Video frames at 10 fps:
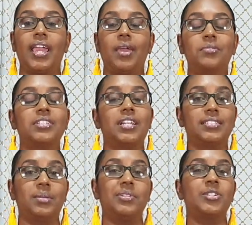it was a
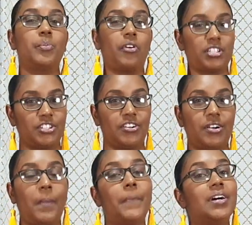little bit of pressure,
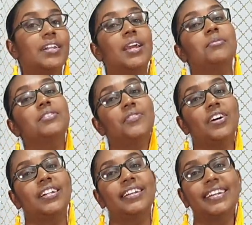but it was
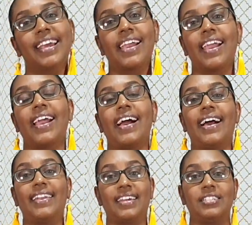fun.
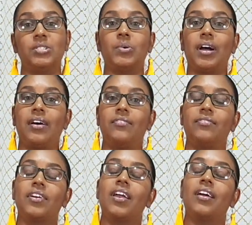And I do have
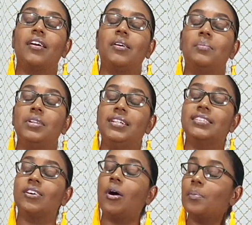complete
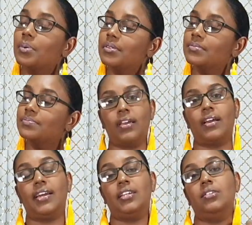top.
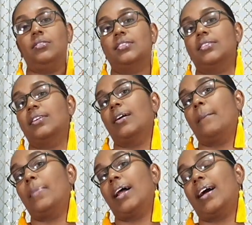I used
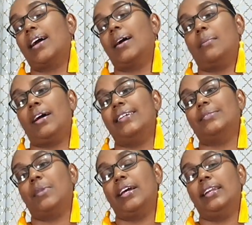black bias
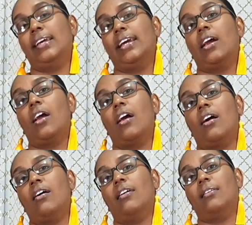binding
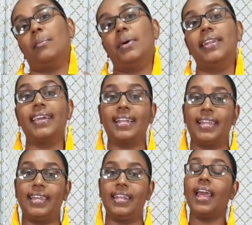on my
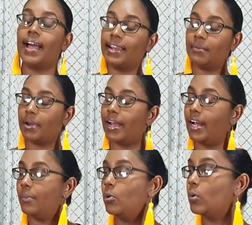neckline and my
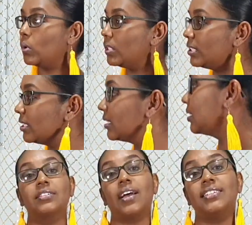armholes.
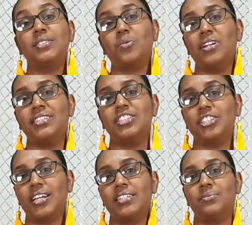So I just wanted to
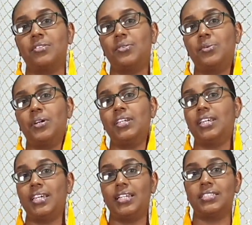share this with you in
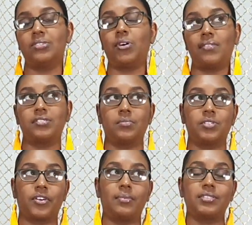case you have some
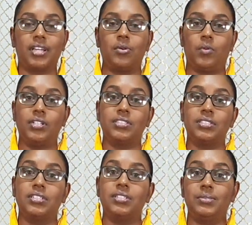scraps that you want
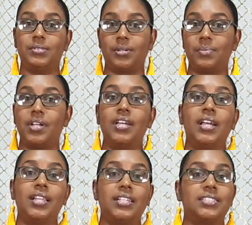to use up.
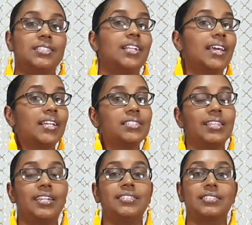This is an
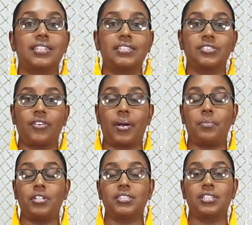excellent scrap
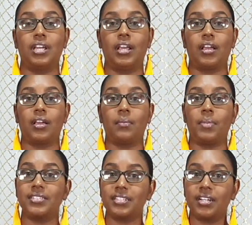busting
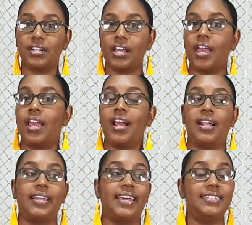pattern,
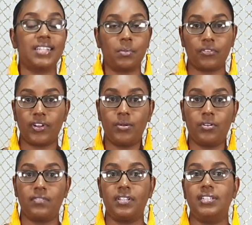and anytime I find one
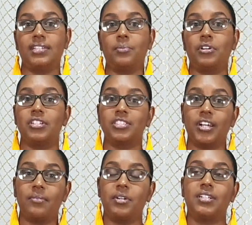of these, I'm going to
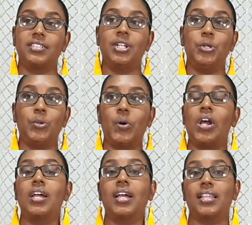share it because I know
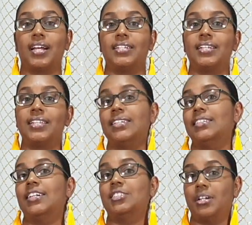that these
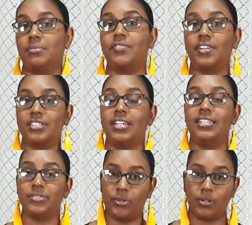are gems for us in the
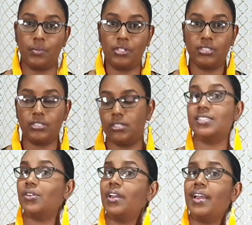sewing community.
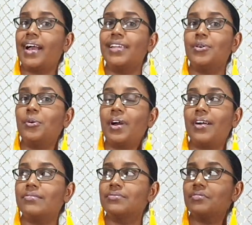So yeah, I don't
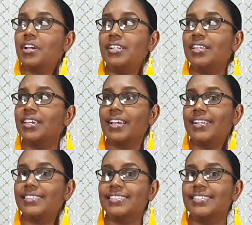have anything
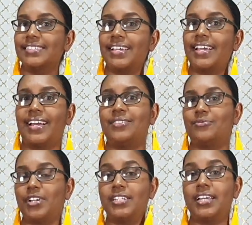else to say. I
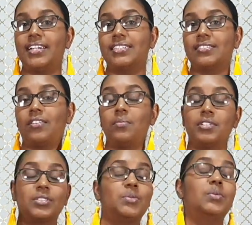really like this top.
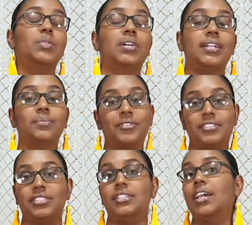It's cool and
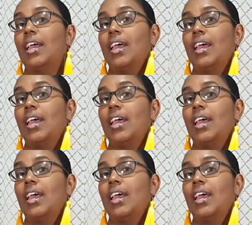breezy